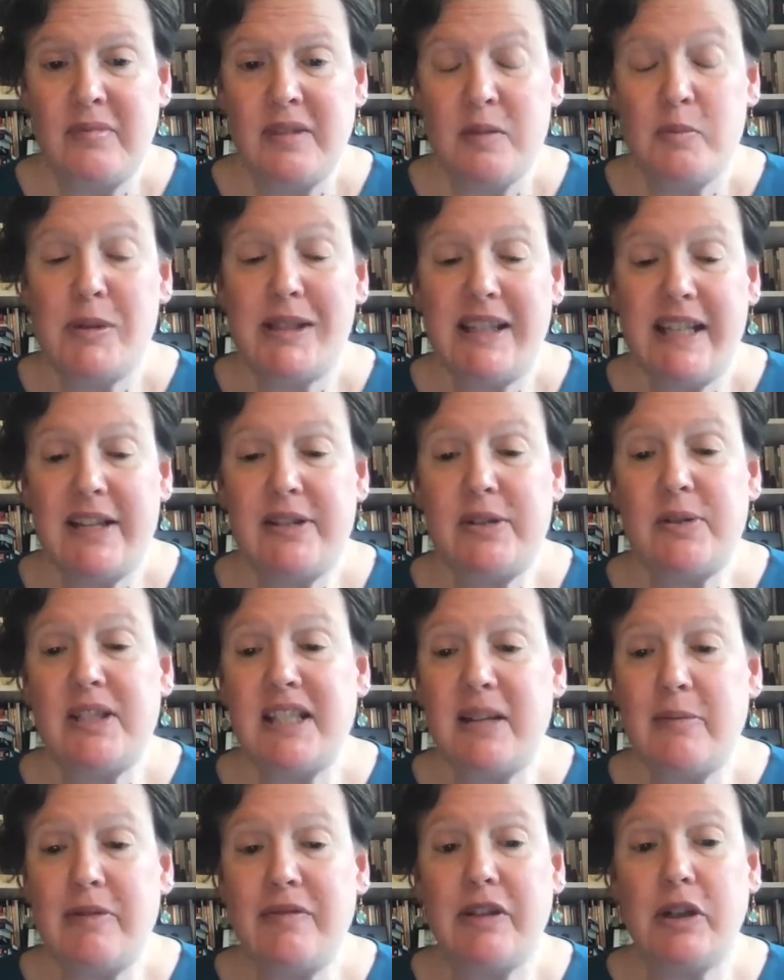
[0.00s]
But these are
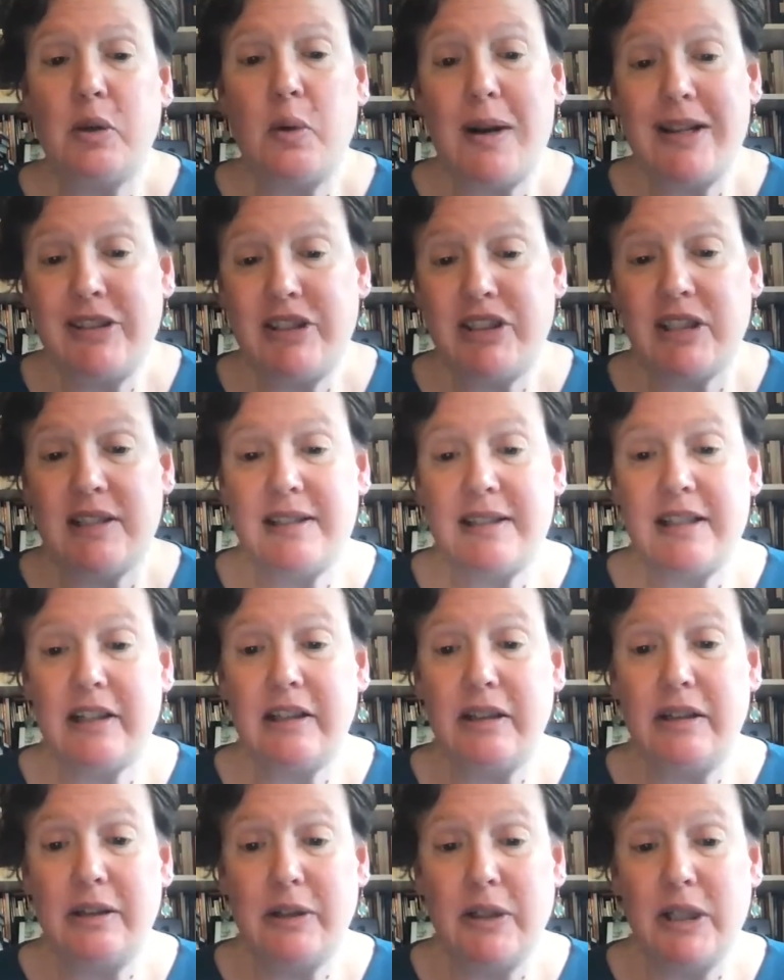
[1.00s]
some of the questions that
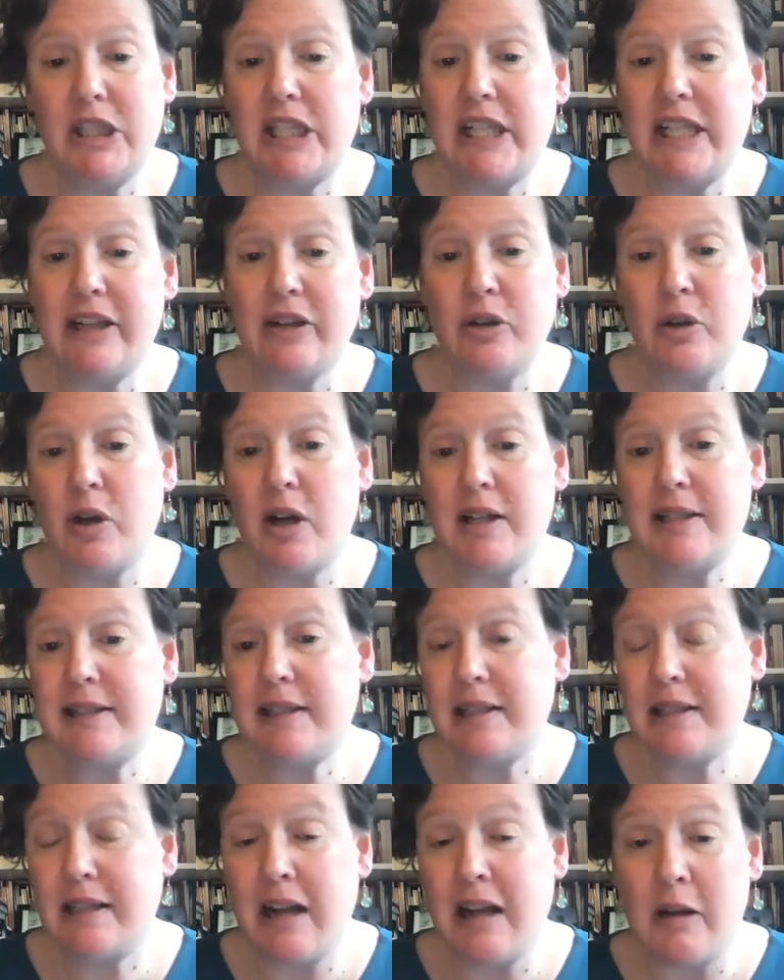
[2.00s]
clergy across
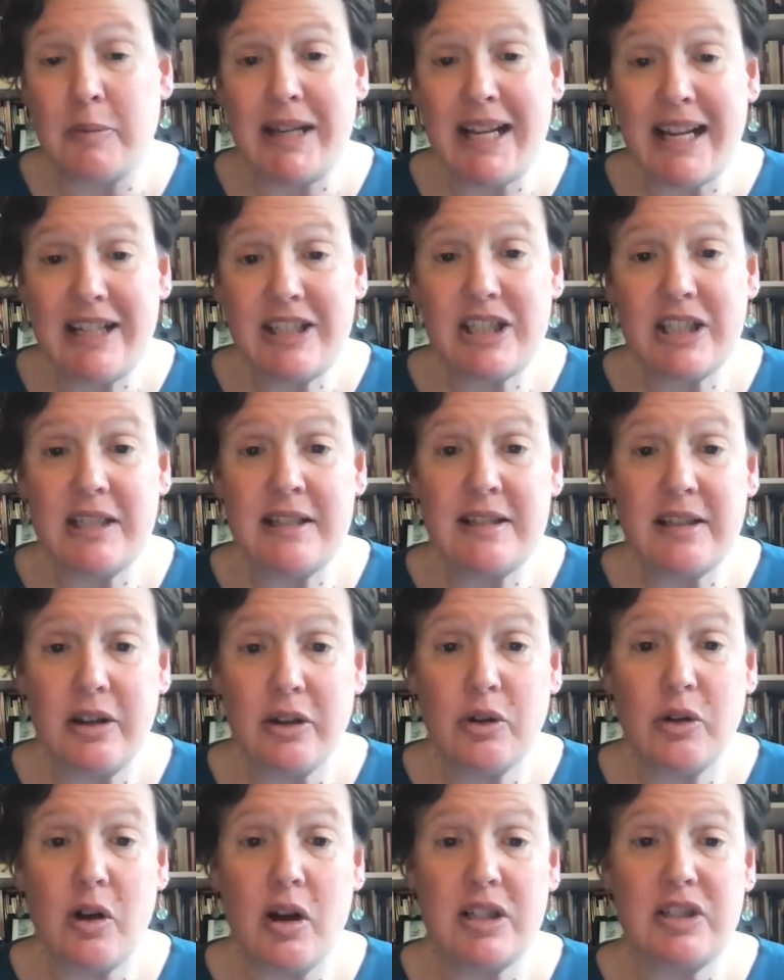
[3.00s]
the denominations and
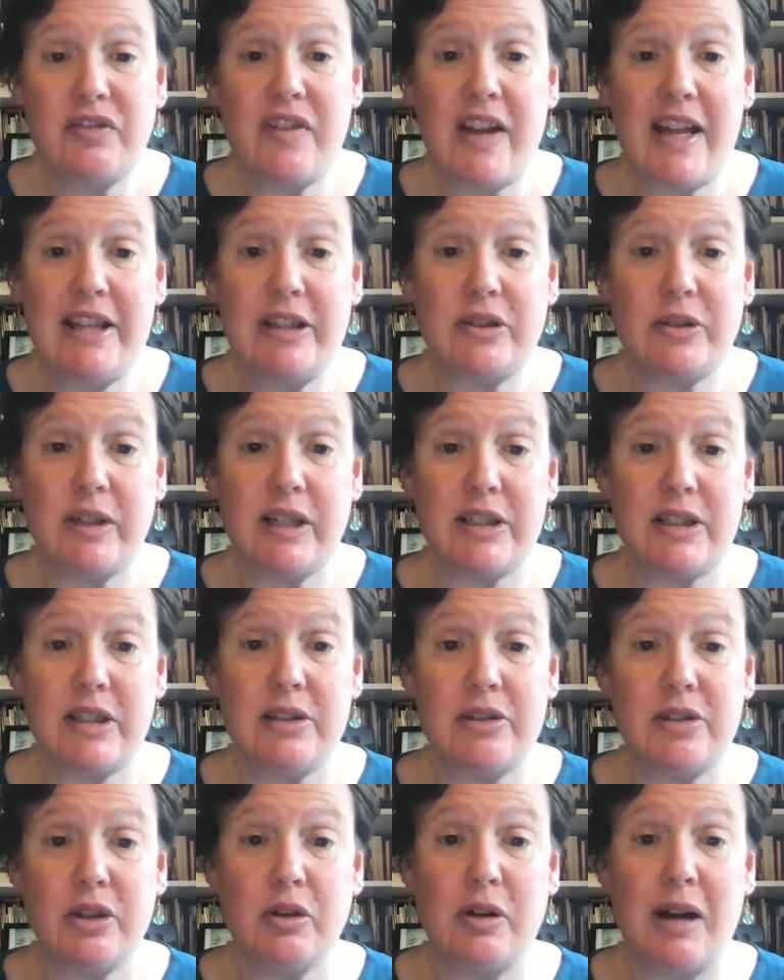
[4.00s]
across faith
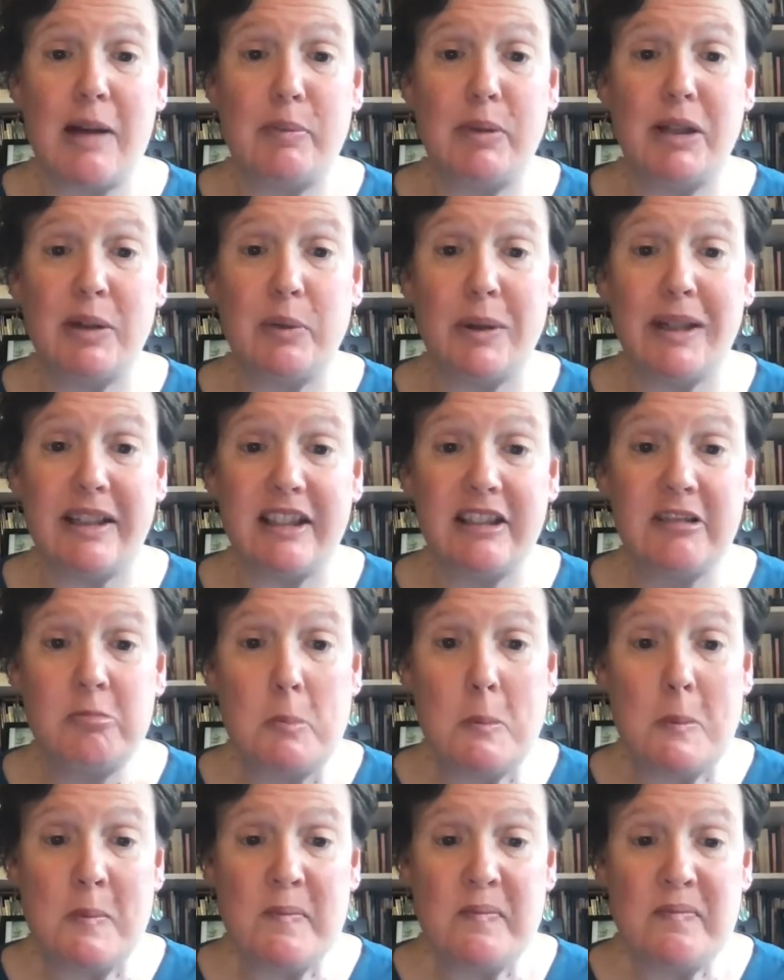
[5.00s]
traditions are grappling with.
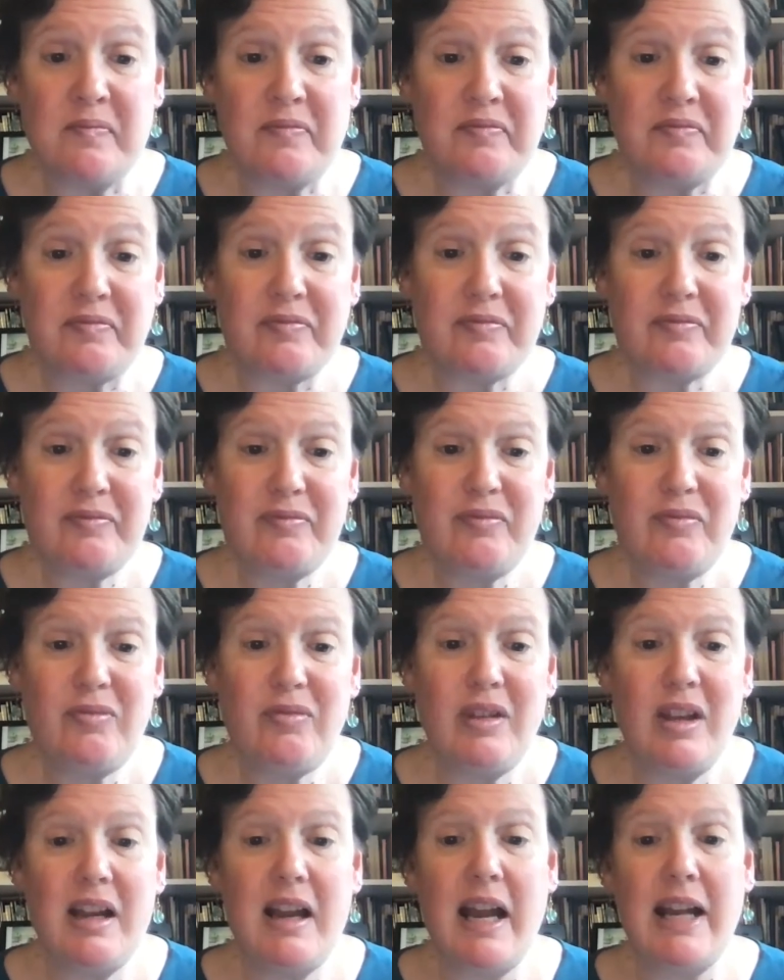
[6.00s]

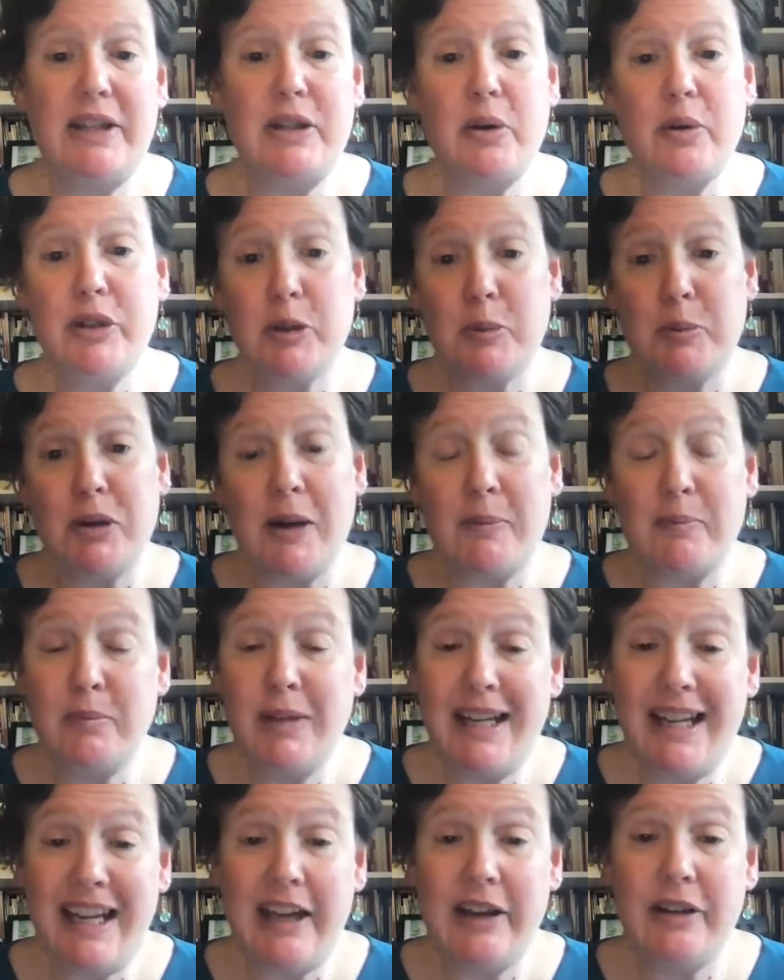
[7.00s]
I know you're
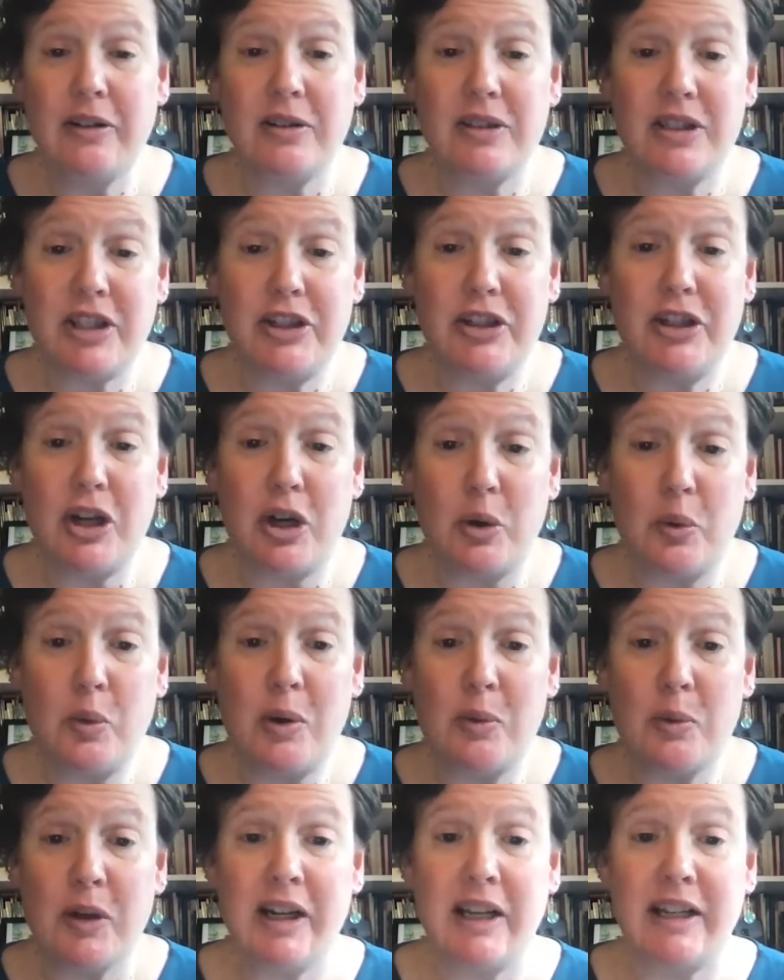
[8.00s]
probably eager to know
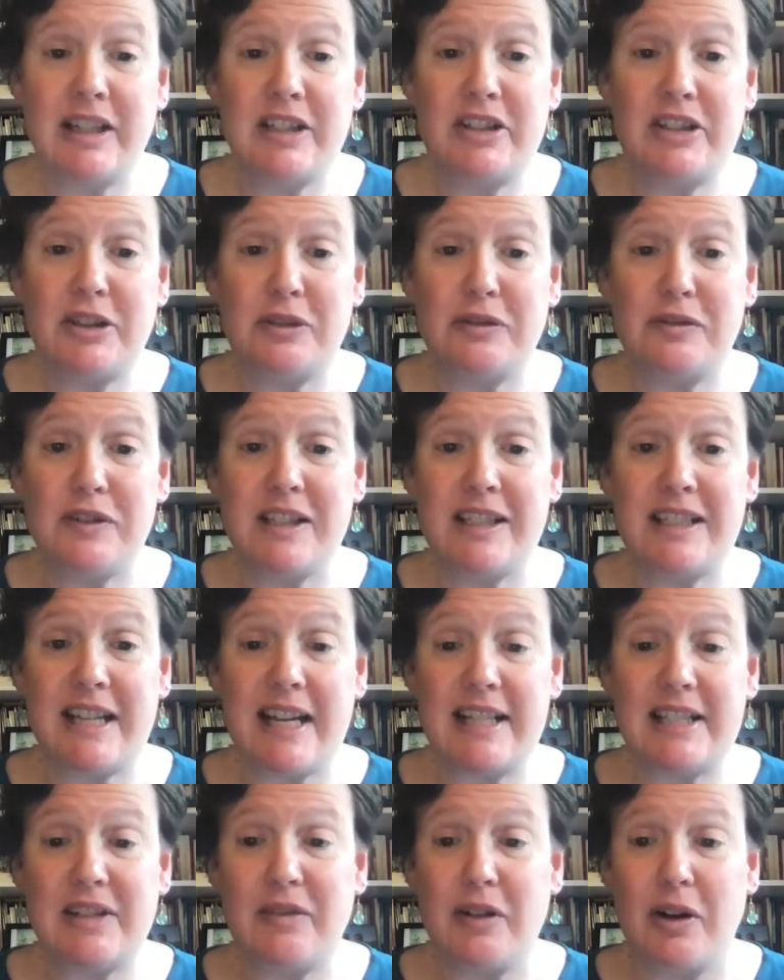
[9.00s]
what we're going to do for the
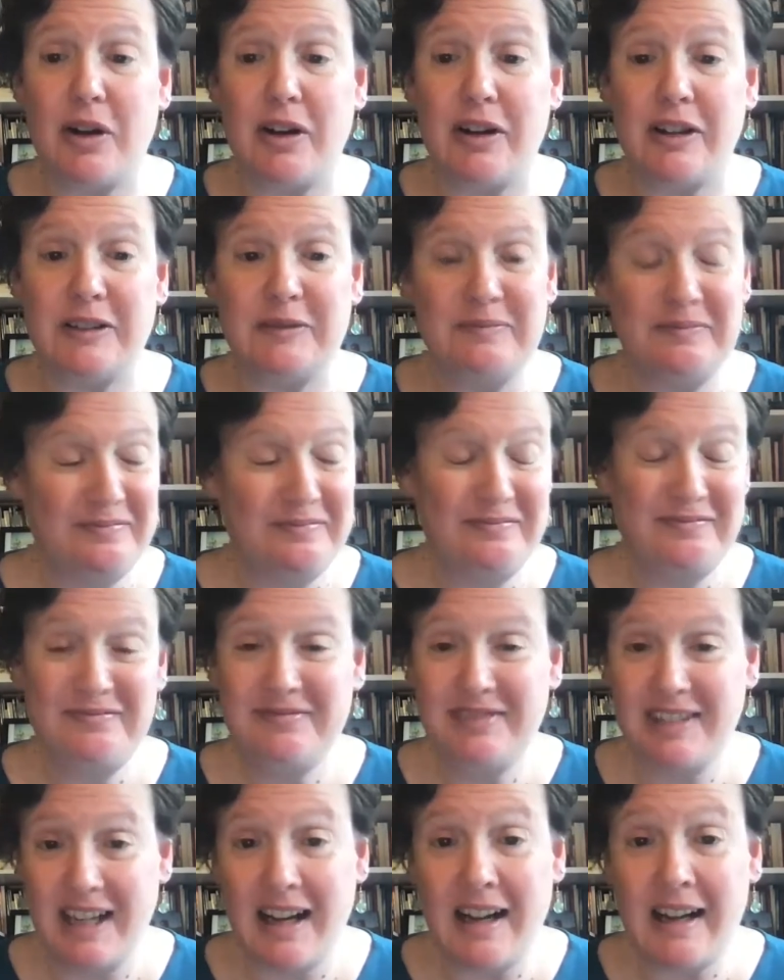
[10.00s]
days of awe.
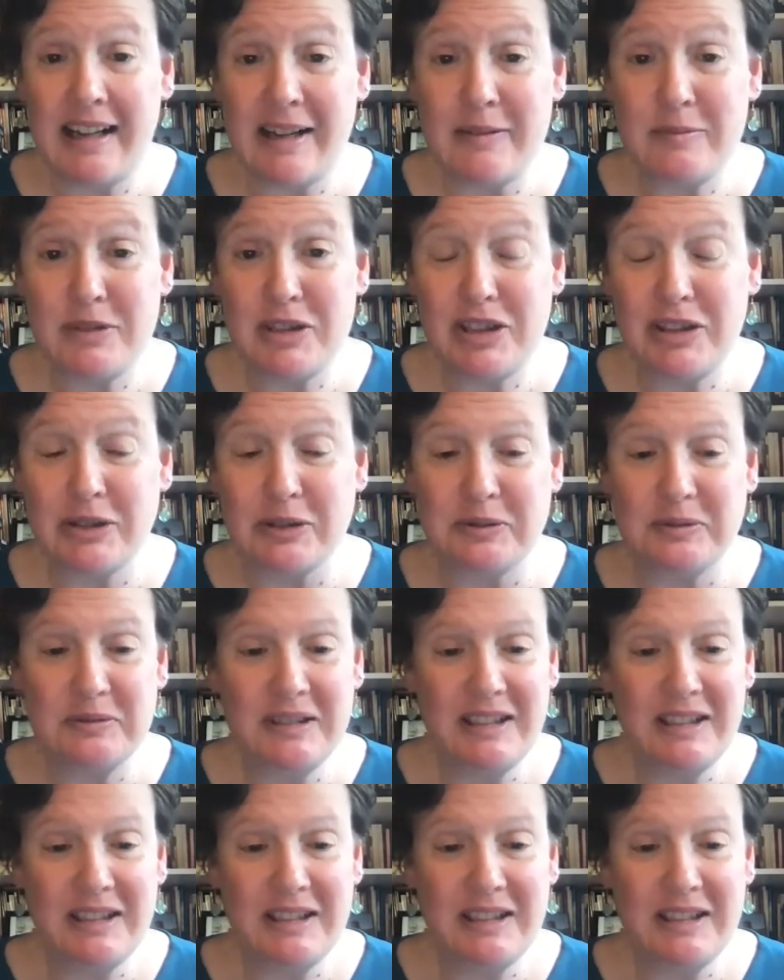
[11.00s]
I am too.